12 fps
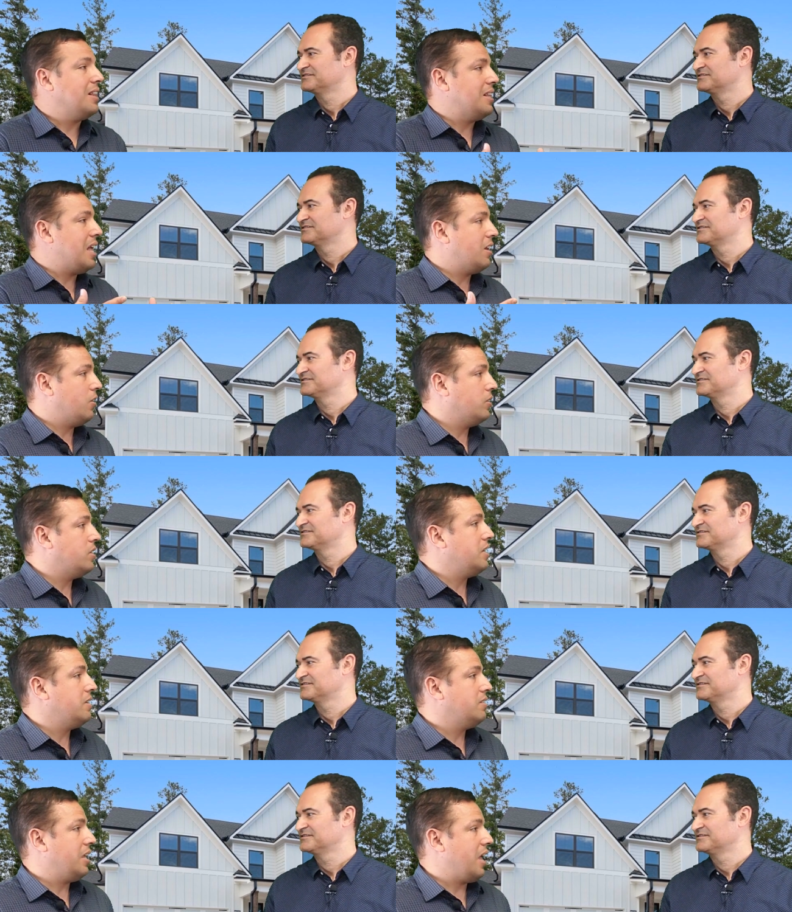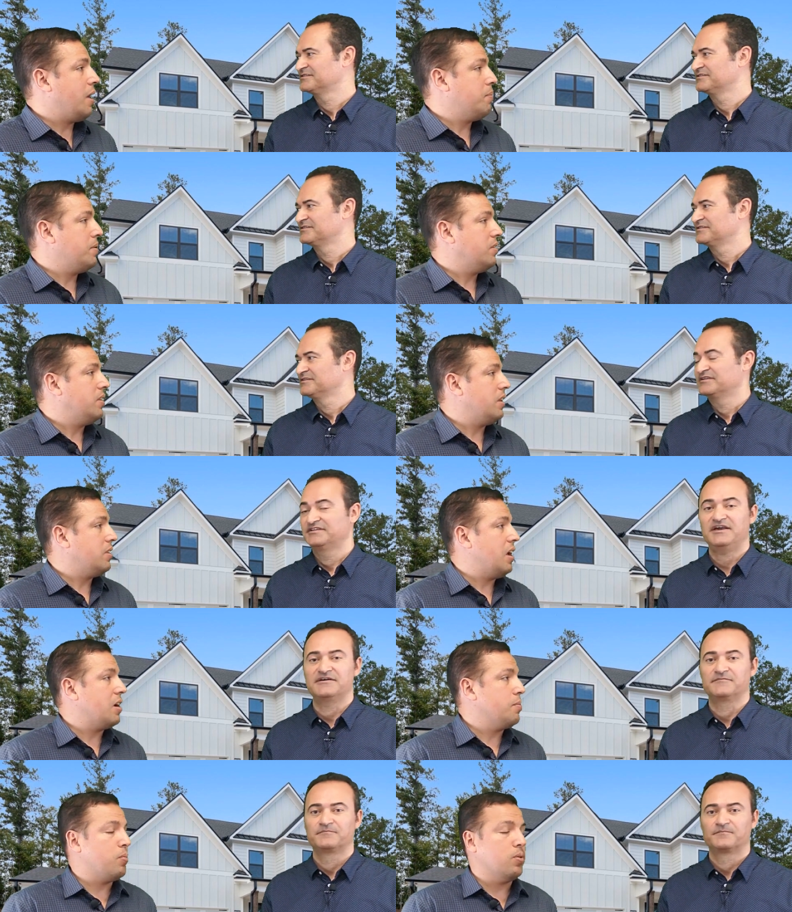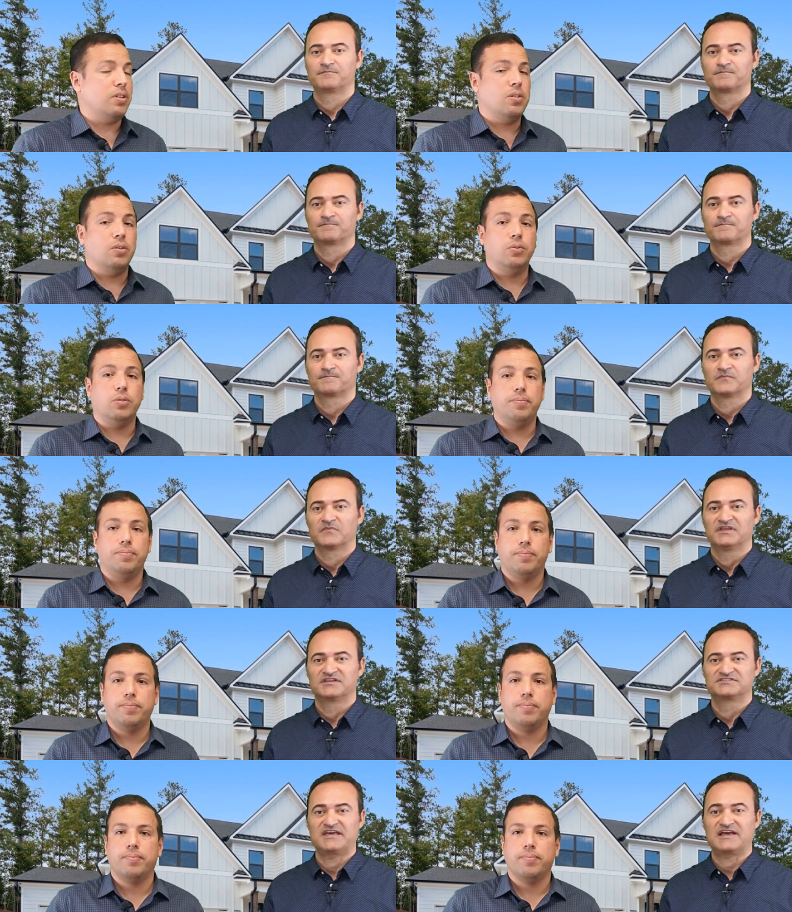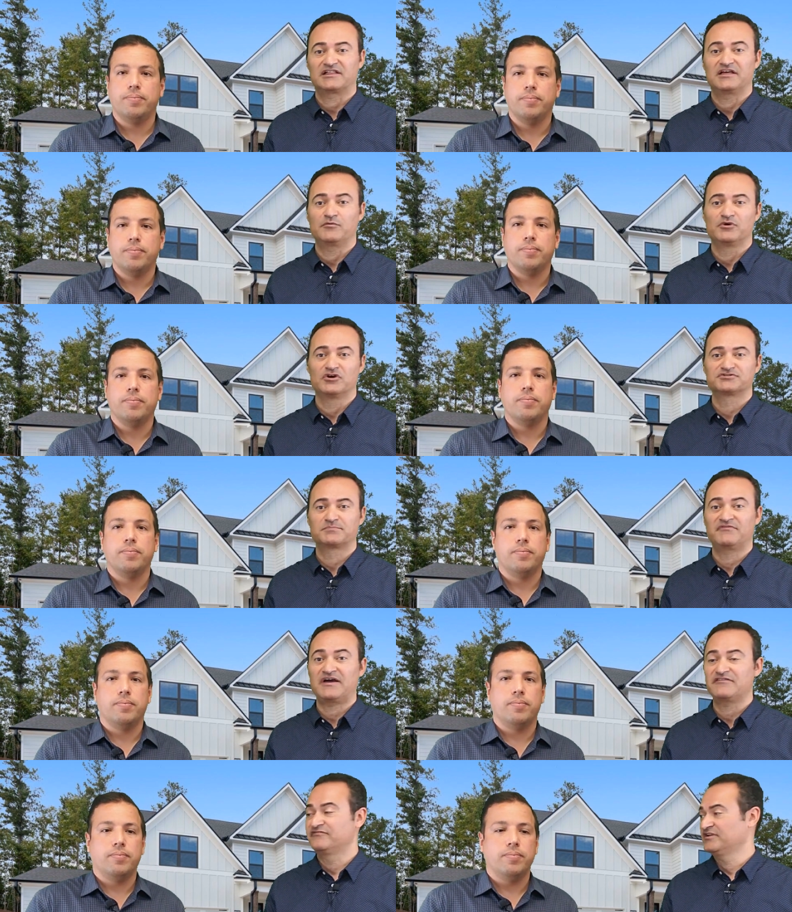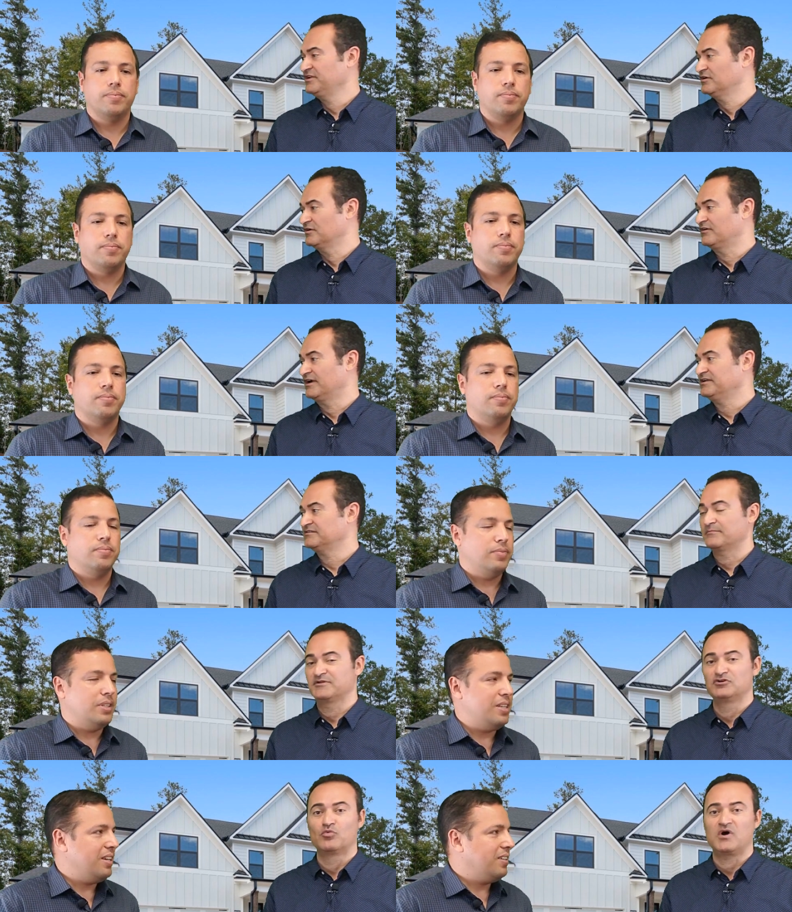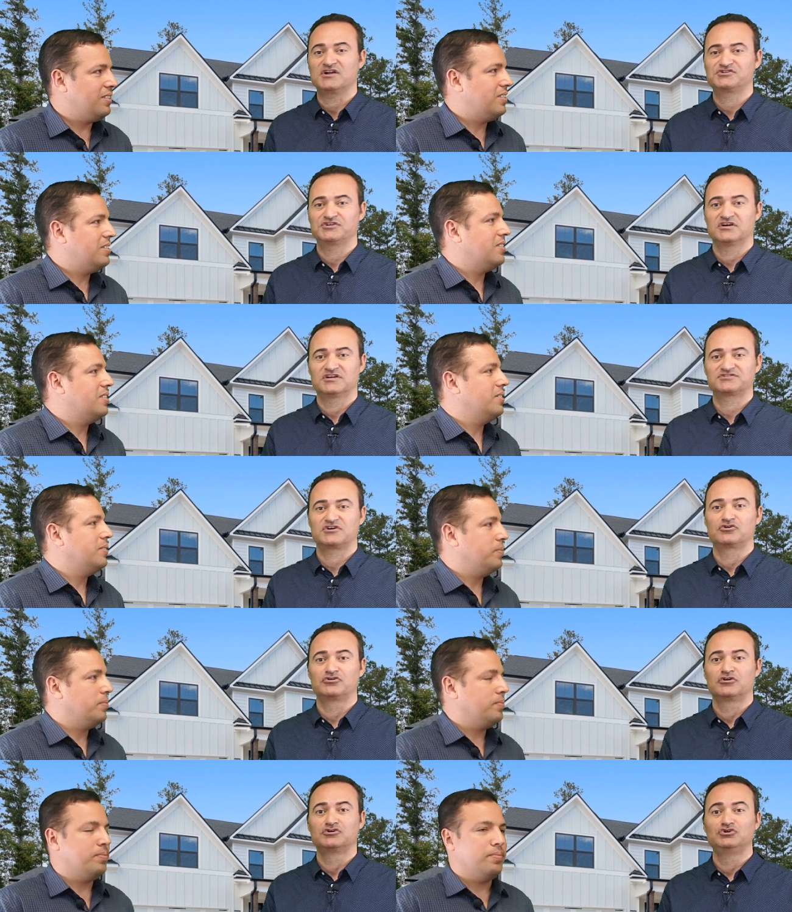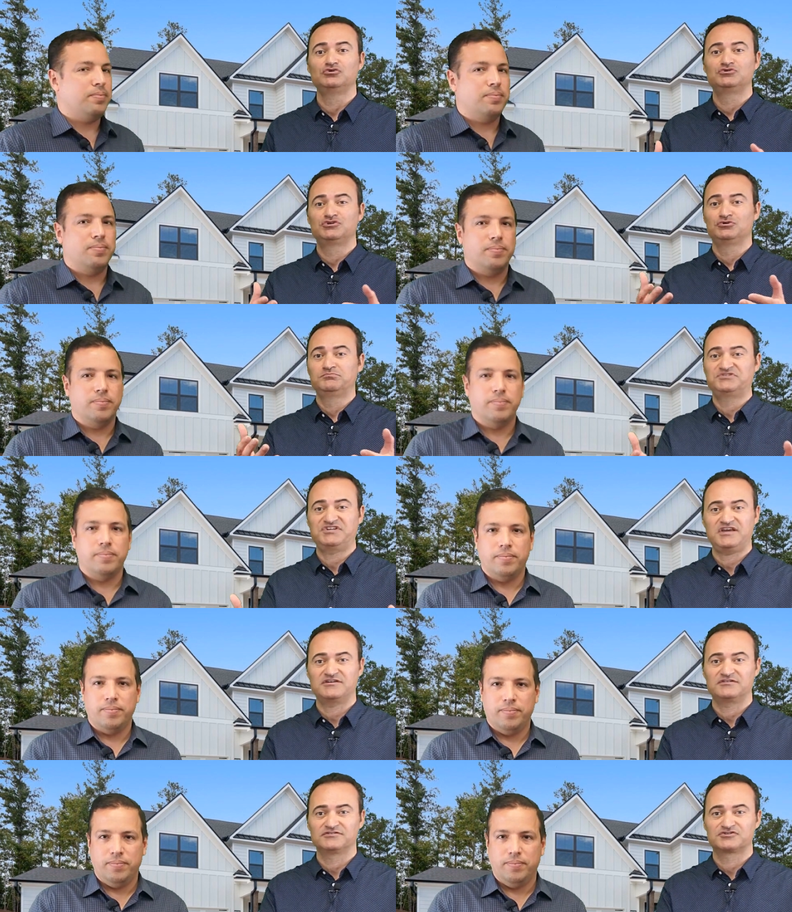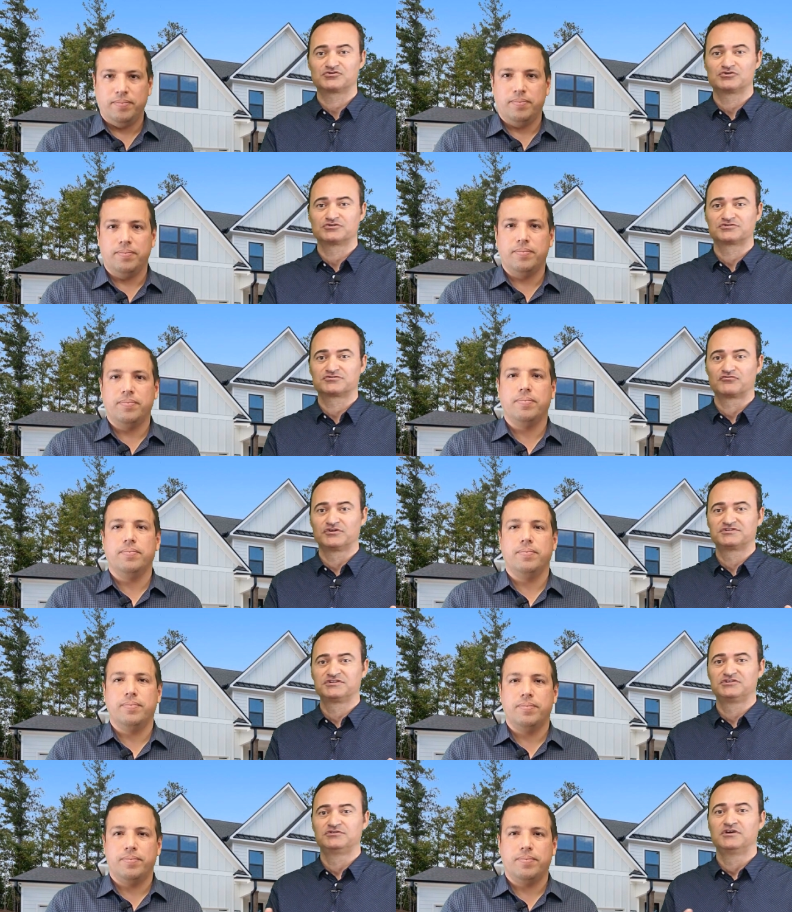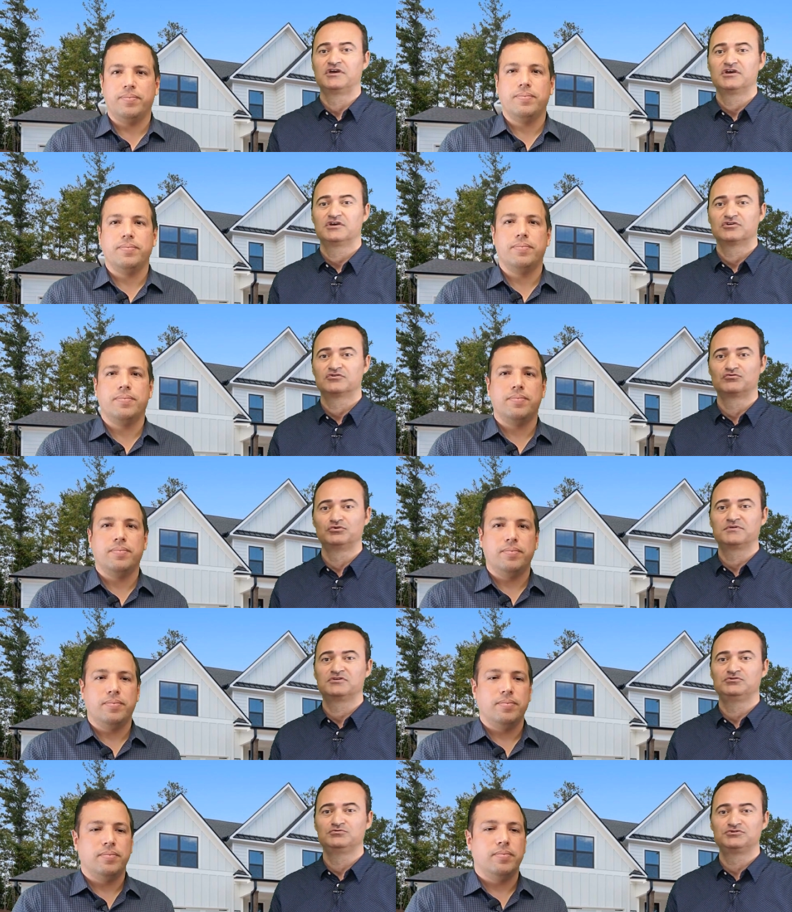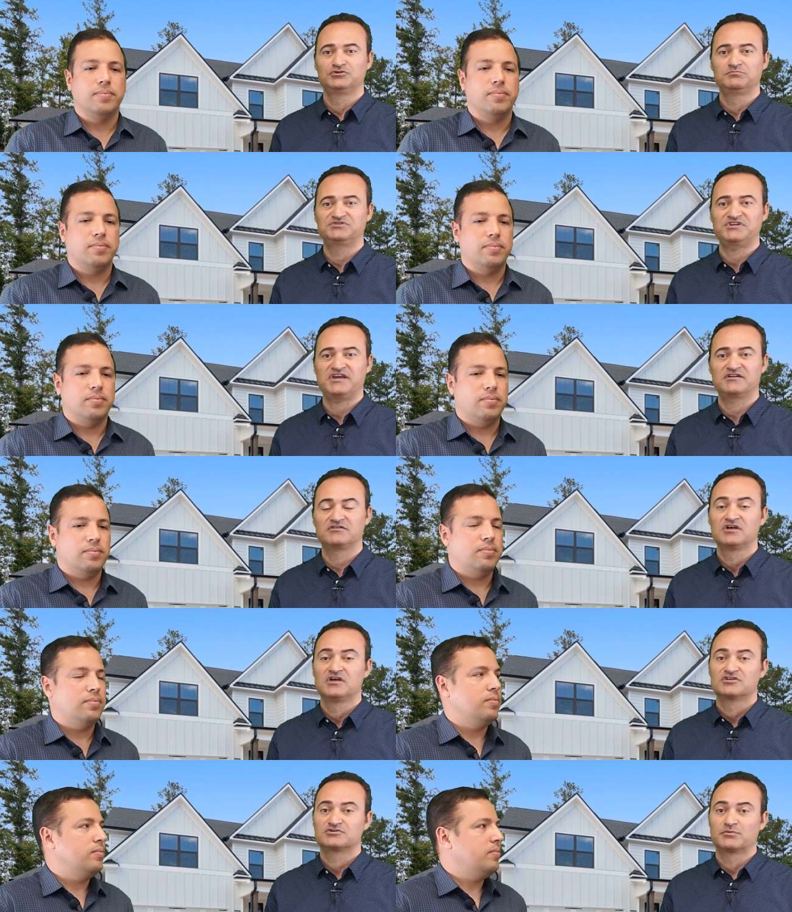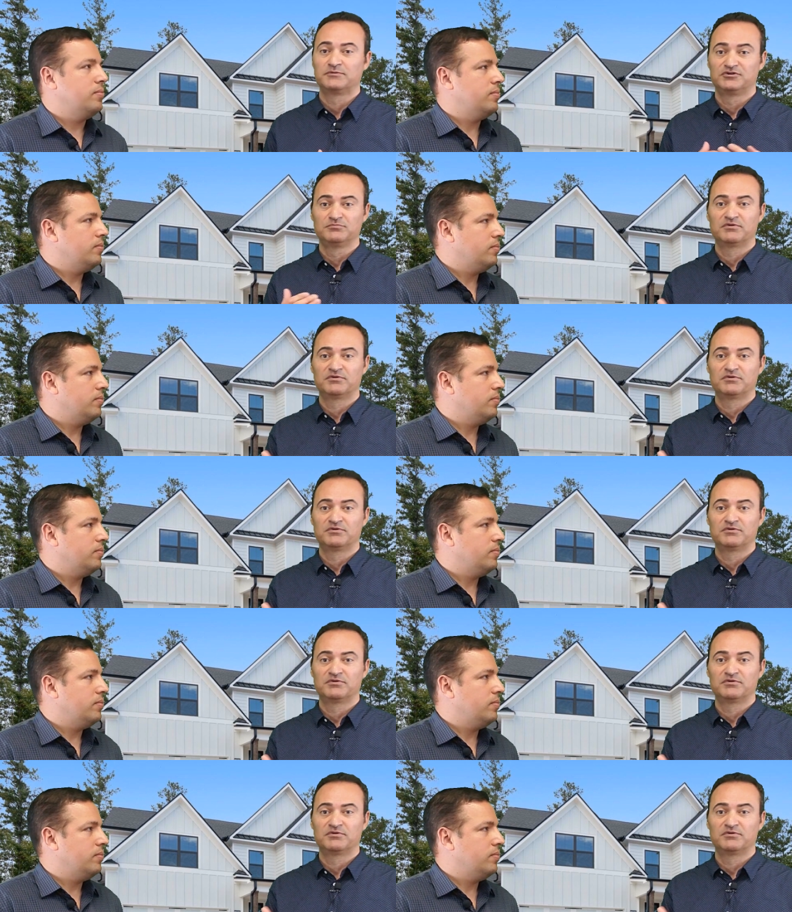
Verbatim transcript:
Speaker 1: a lot of other things
Speaker 2: that happen that yeah. are important also exactly and we also provide video right i mean you're yes. watching us on the youtube channel the sturgis mm -hmm. realty group youtube channel so we do